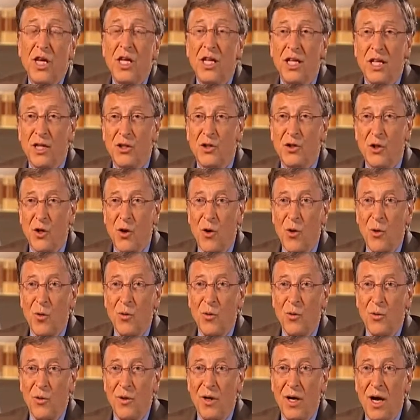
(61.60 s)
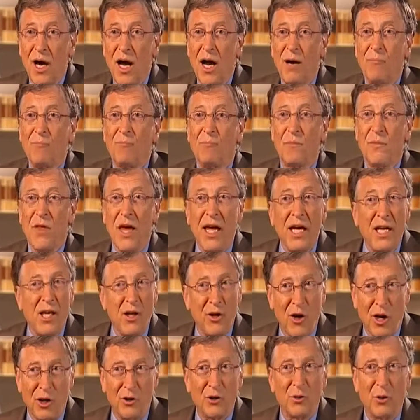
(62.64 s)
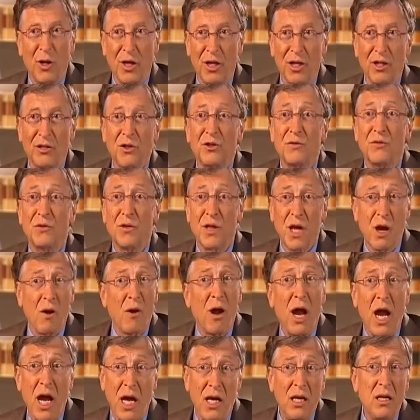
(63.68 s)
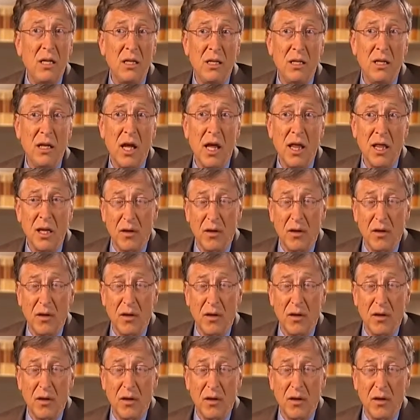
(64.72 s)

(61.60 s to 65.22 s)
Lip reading: and see this, so thanking Australians for their aid